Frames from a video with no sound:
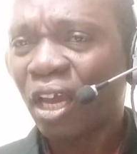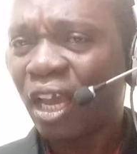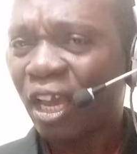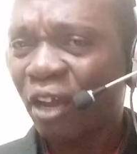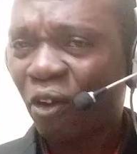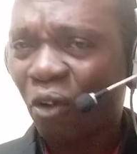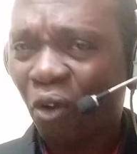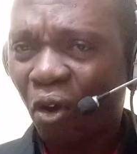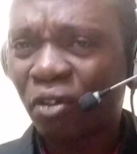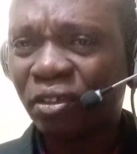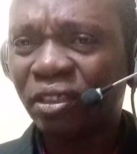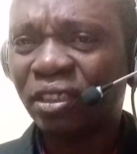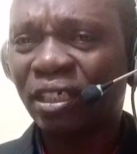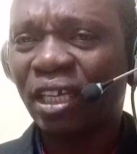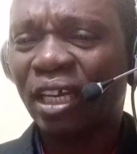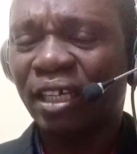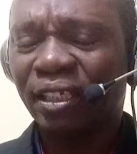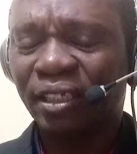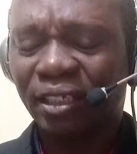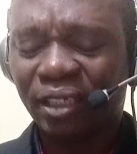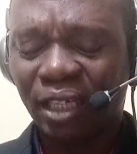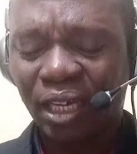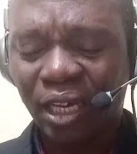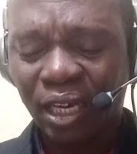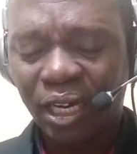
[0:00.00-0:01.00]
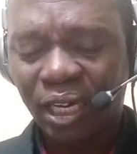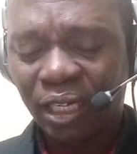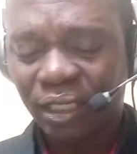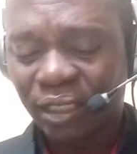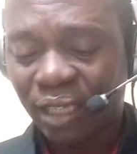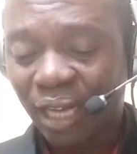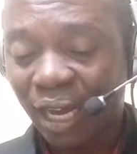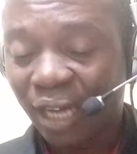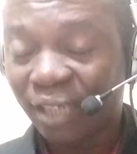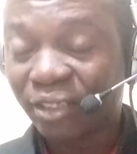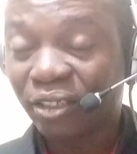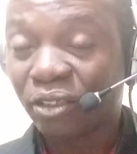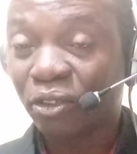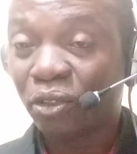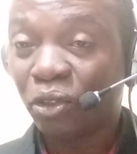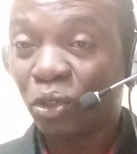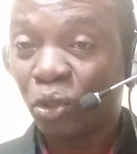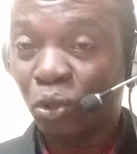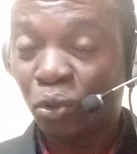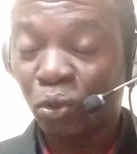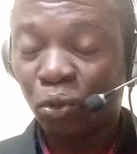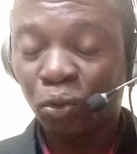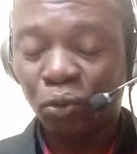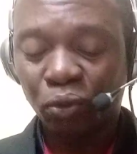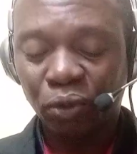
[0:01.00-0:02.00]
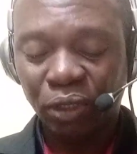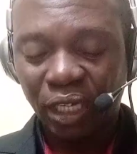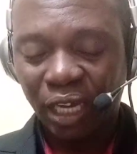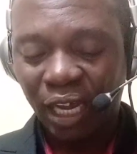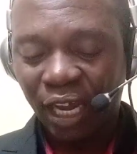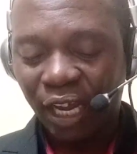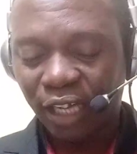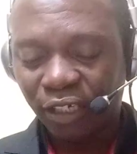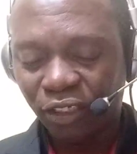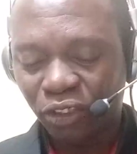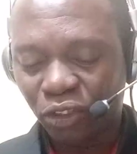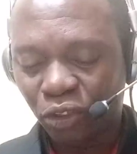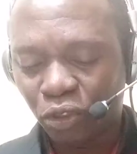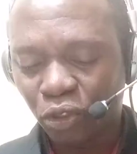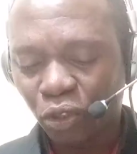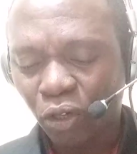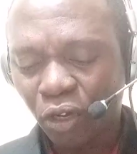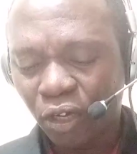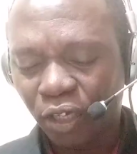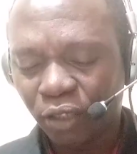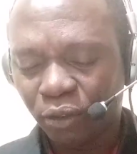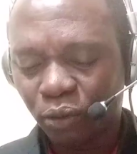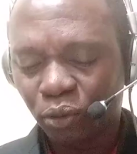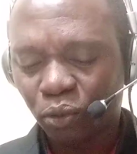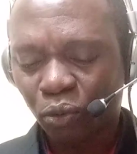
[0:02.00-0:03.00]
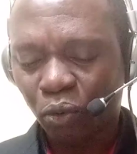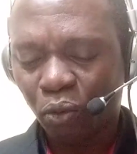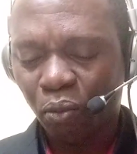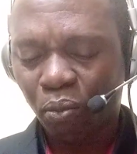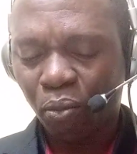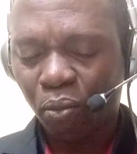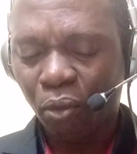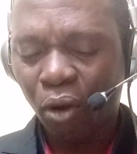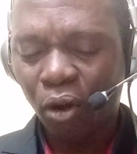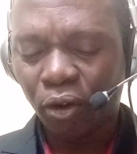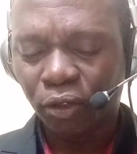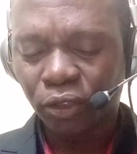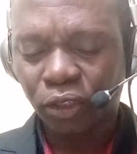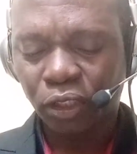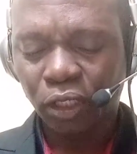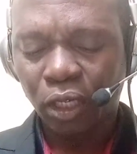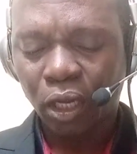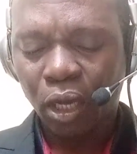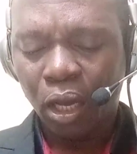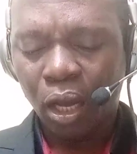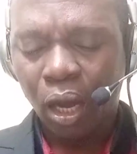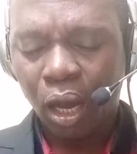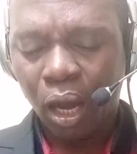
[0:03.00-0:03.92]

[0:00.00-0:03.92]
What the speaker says: a content that you will enjoy so much.